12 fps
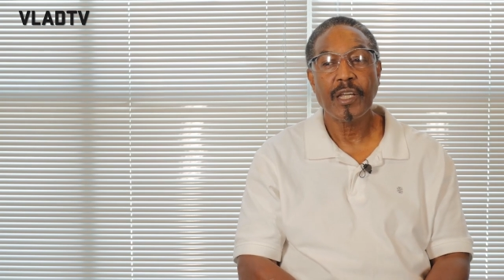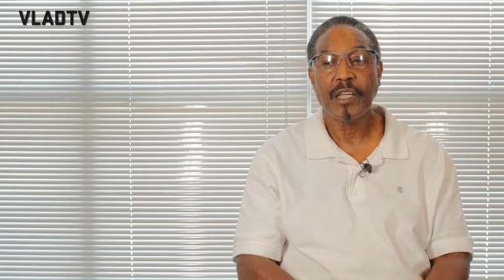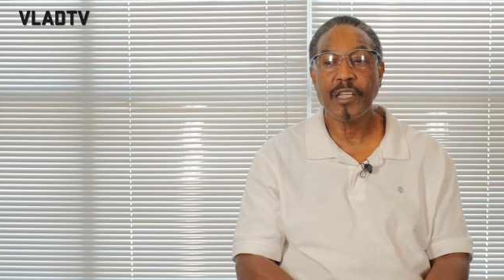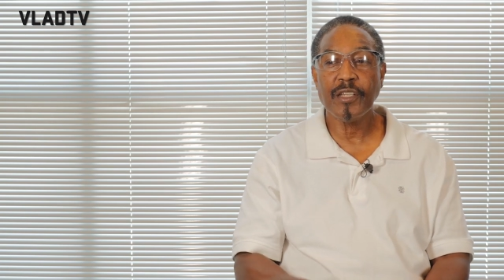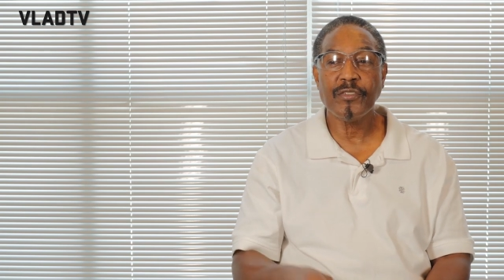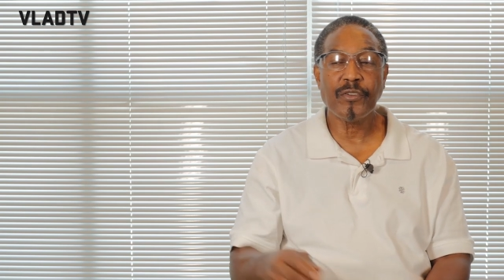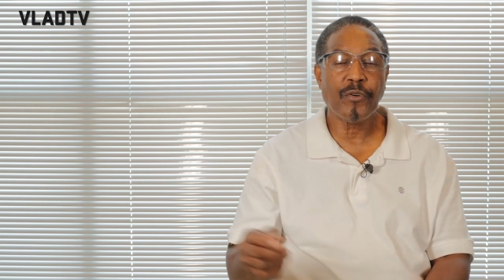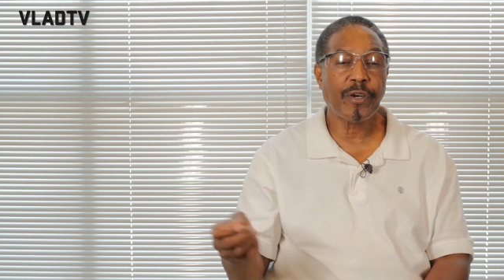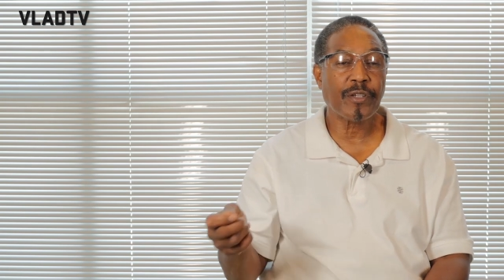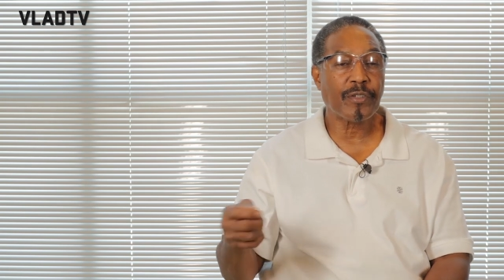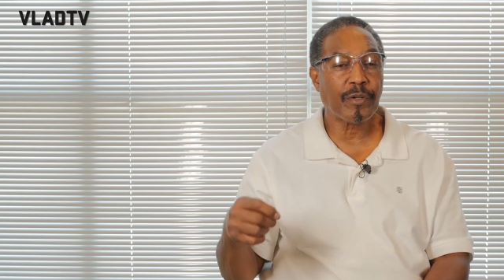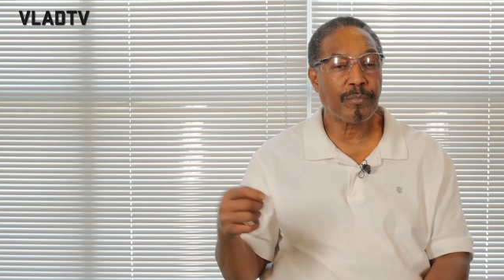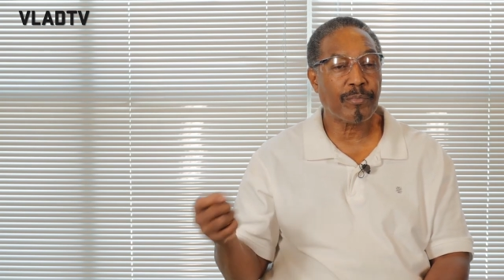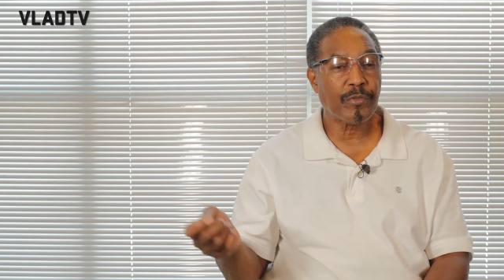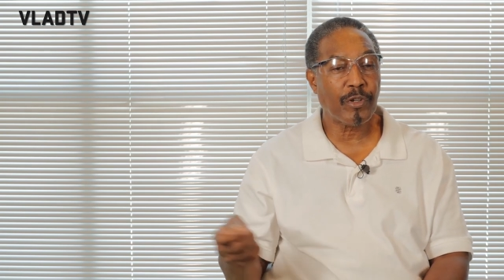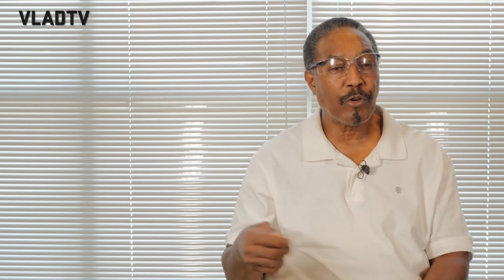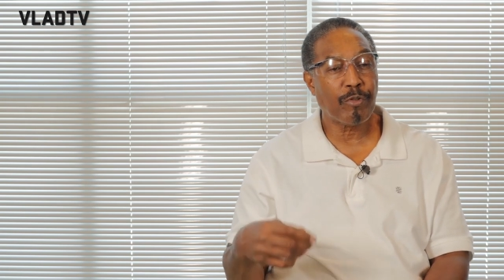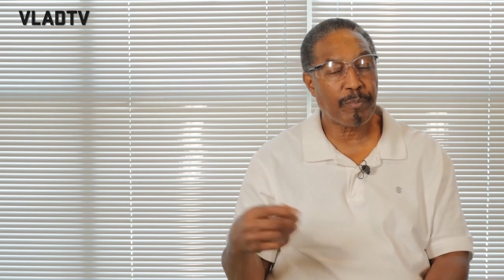He's going to,
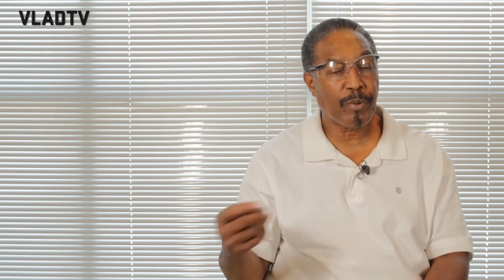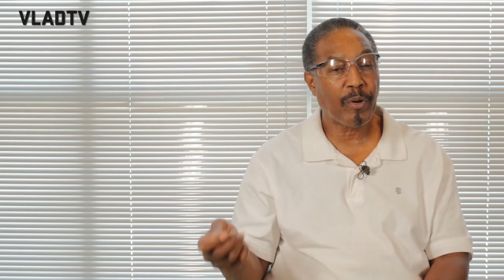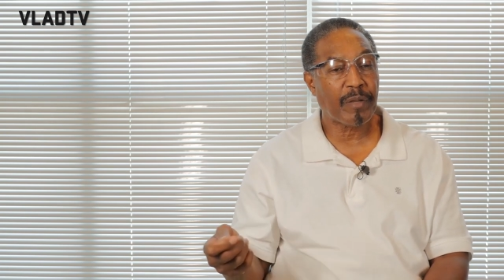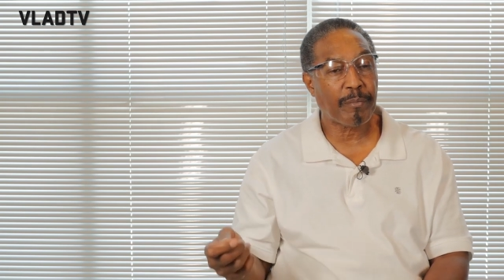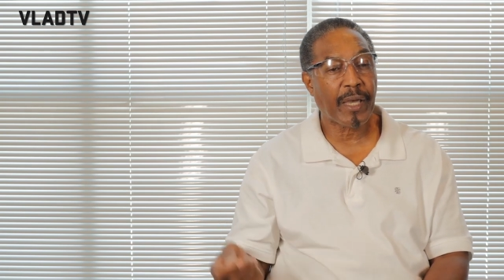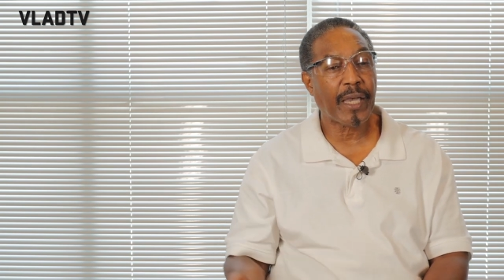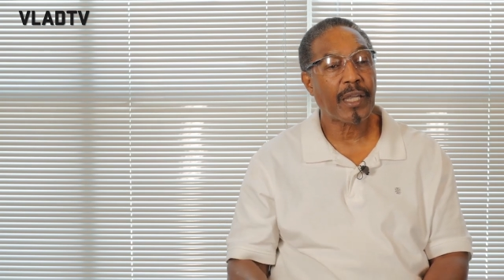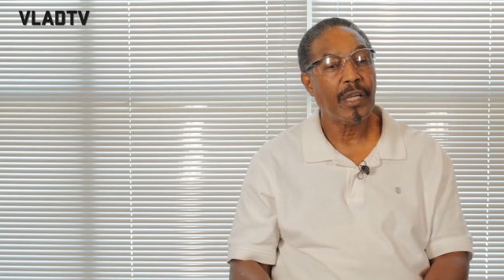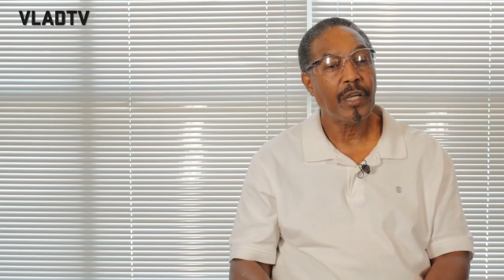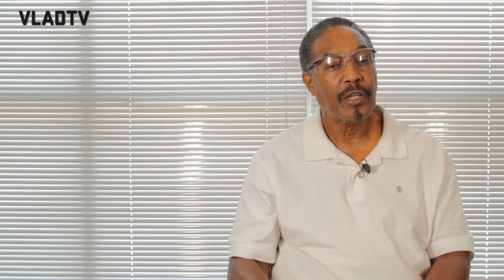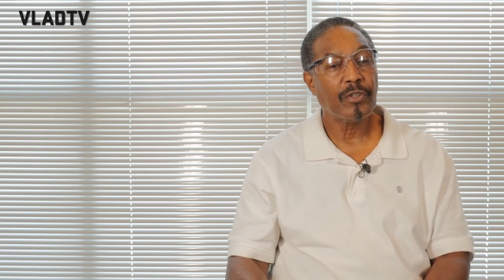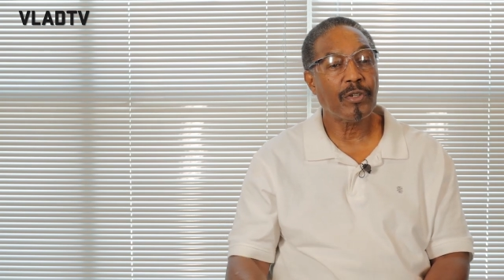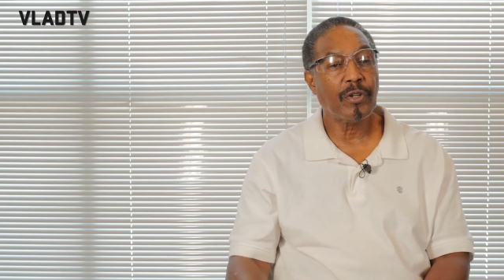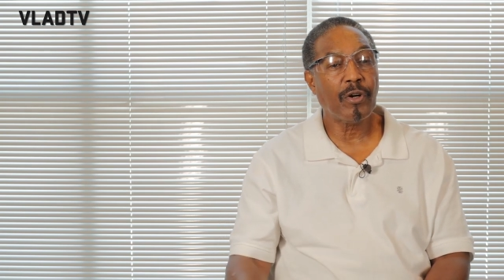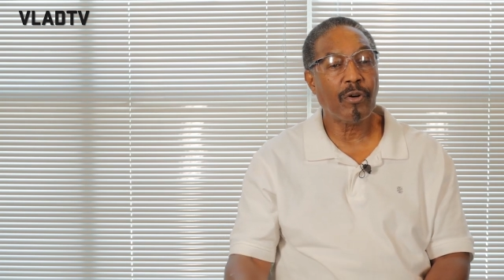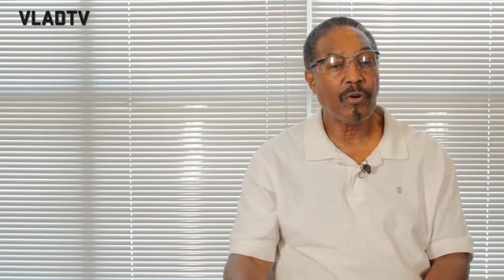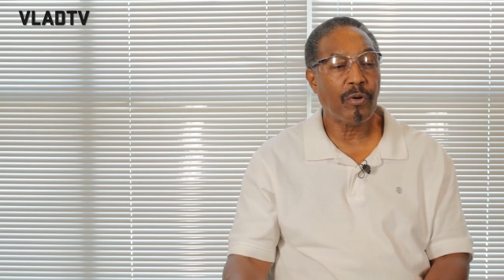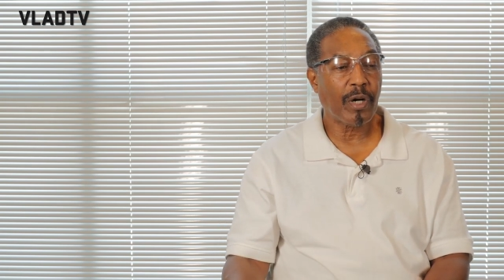you know, report back, you
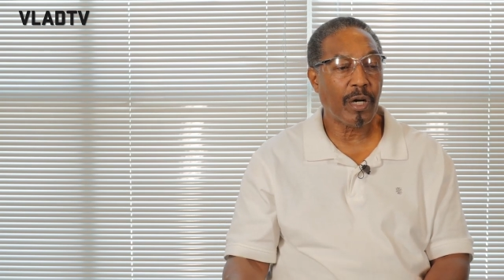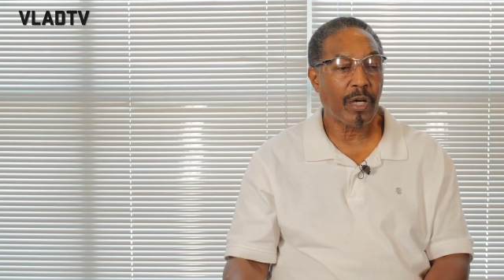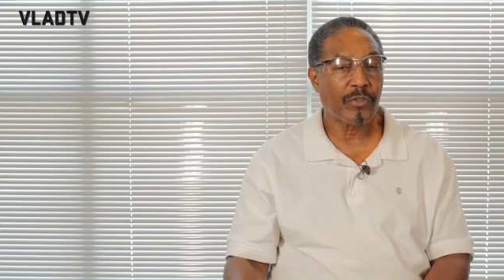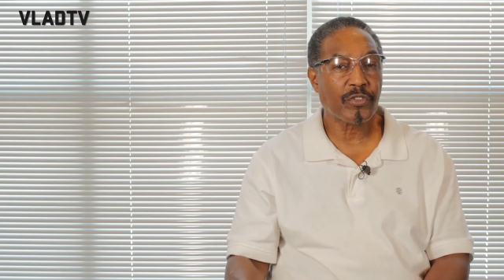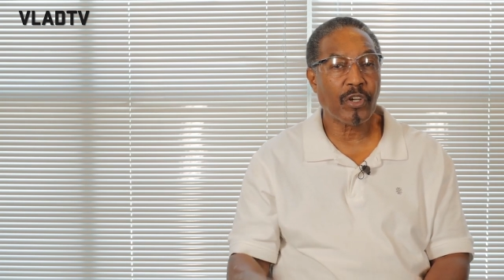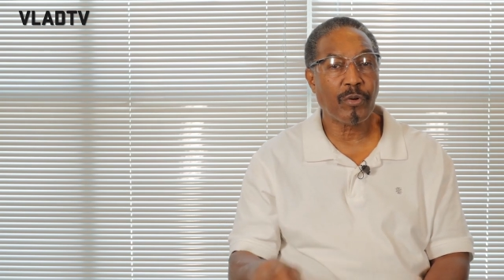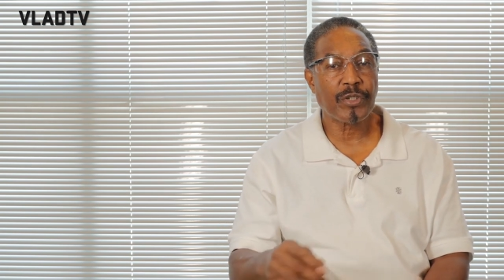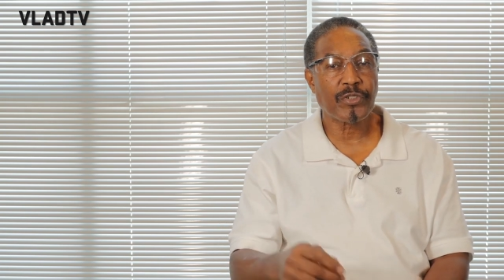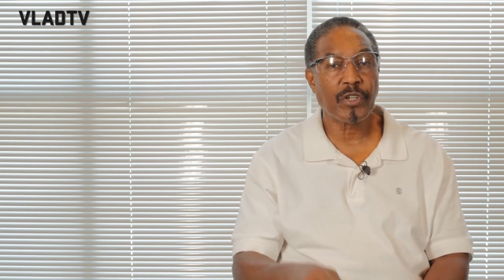know, so and